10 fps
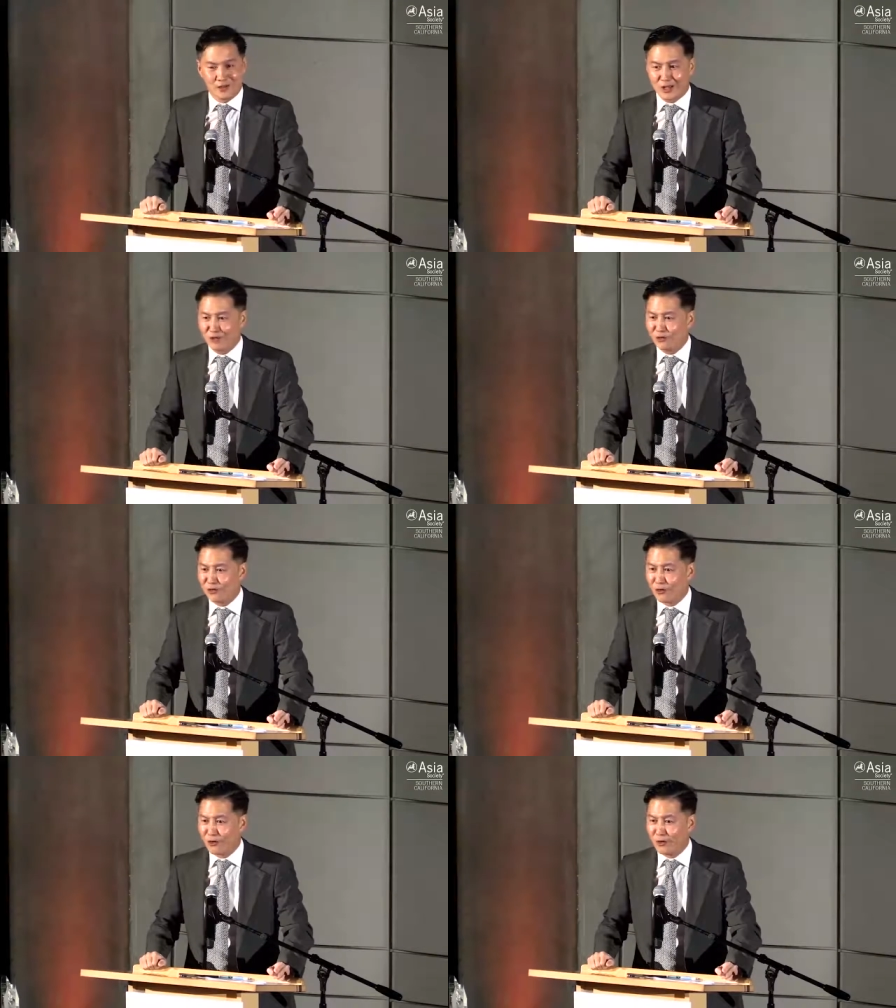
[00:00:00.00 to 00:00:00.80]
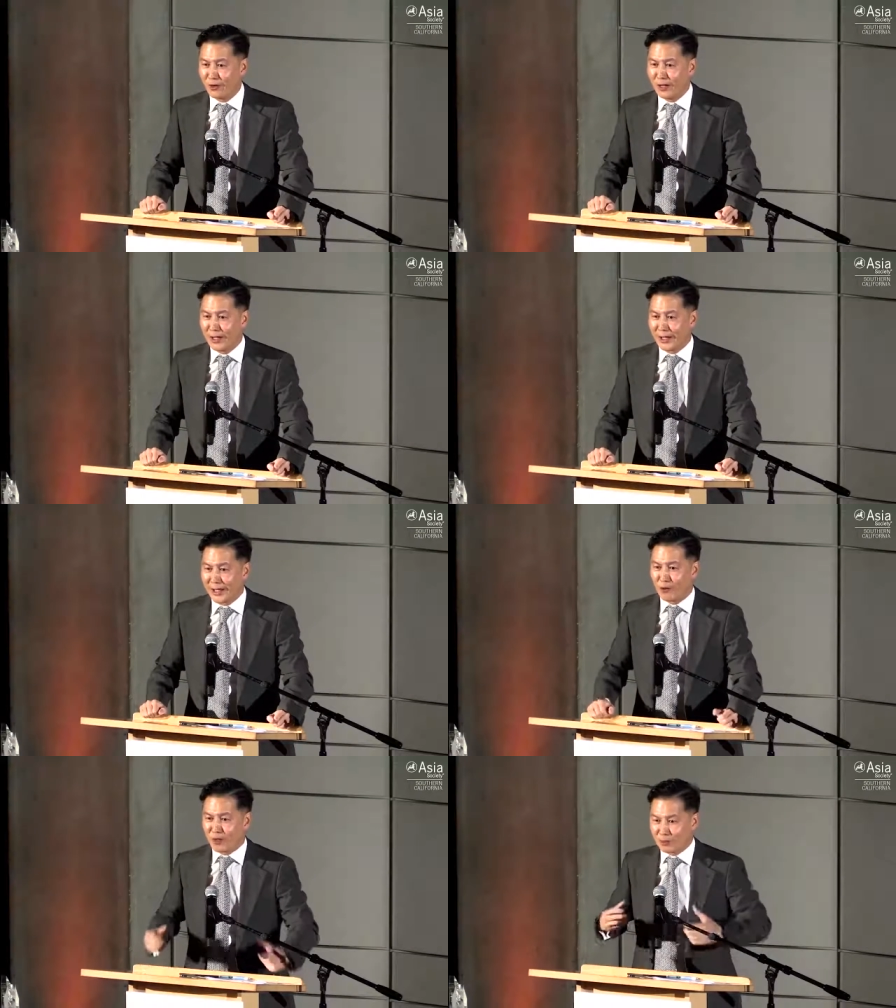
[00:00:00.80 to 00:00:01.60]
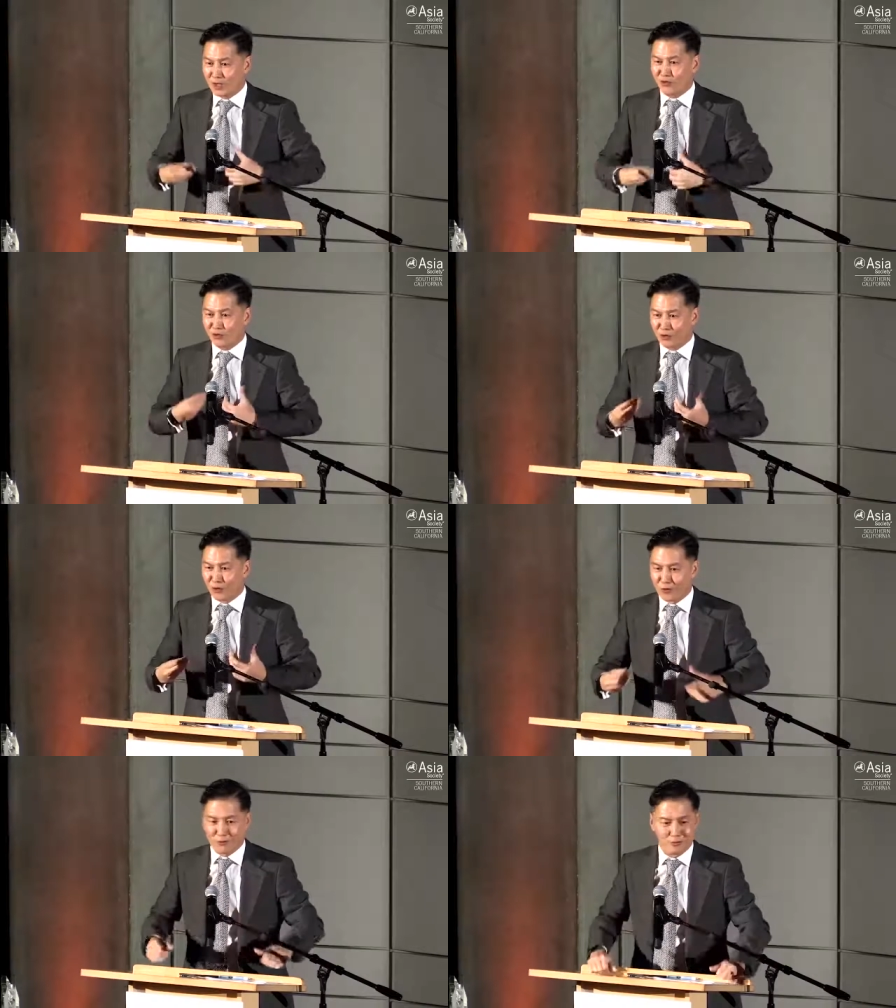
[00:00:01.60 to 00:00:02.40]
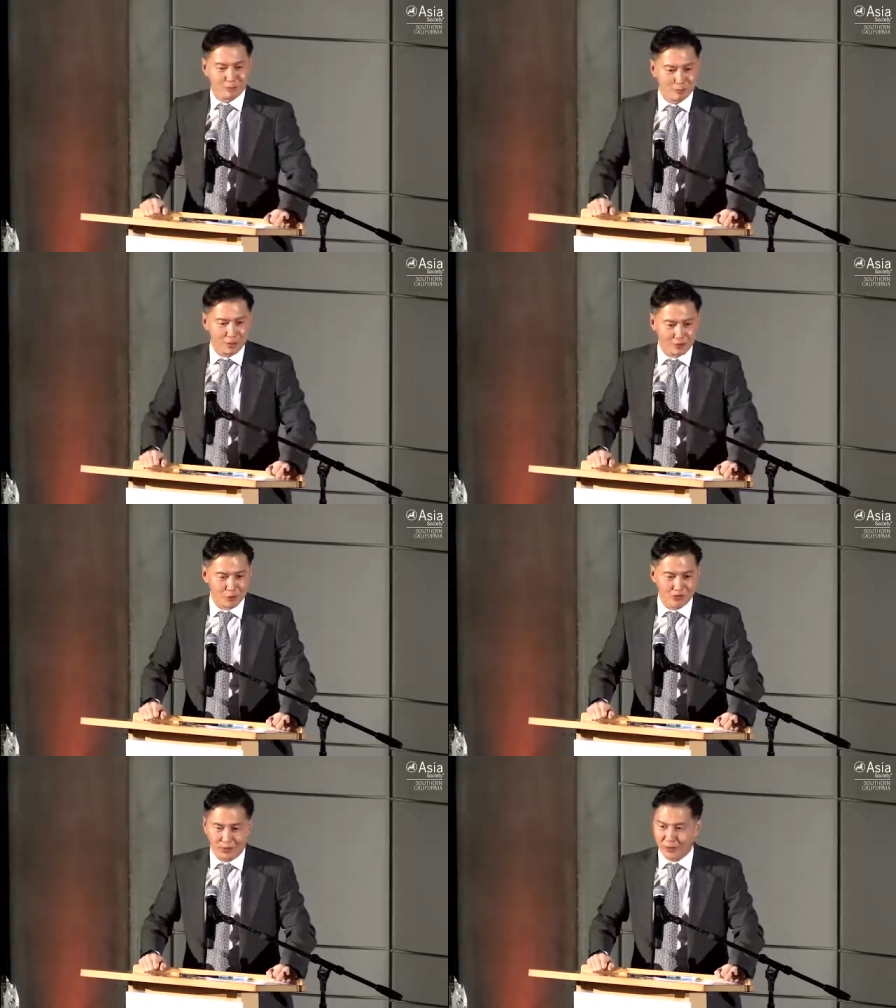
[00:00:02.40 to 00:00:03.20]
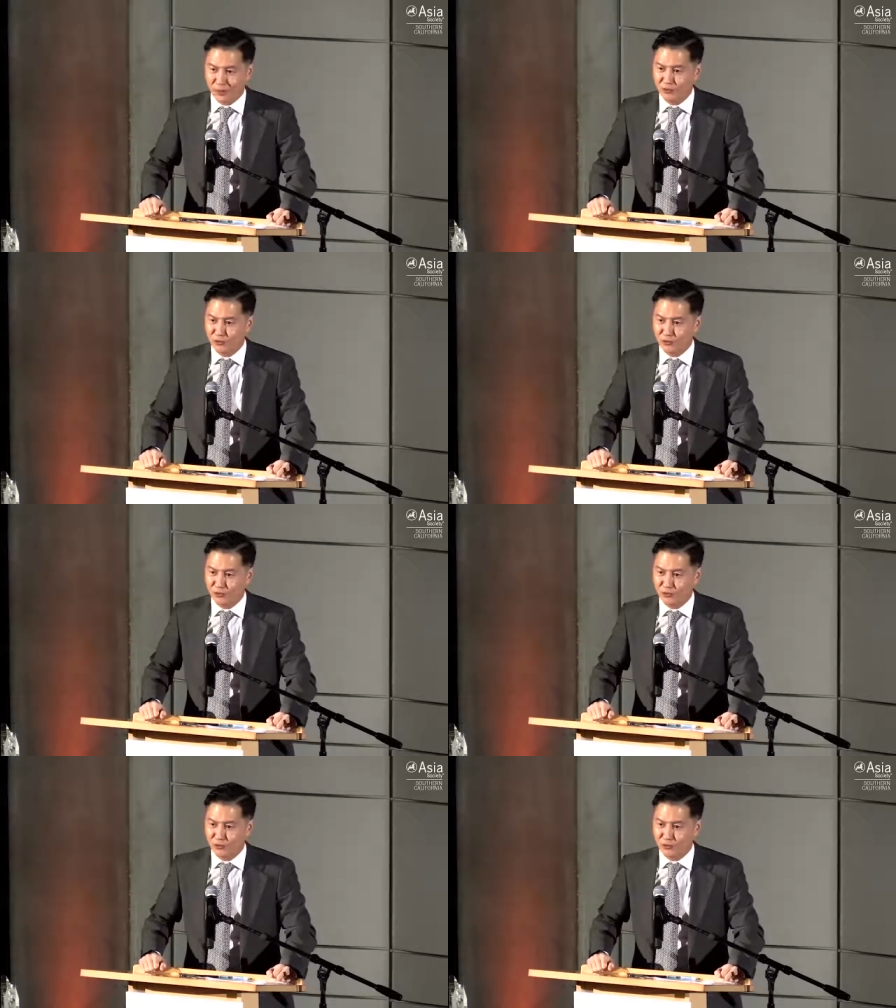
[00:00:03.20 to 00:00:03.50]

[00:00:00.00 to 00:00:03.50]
Thank you for allowing me to learn my ropes here,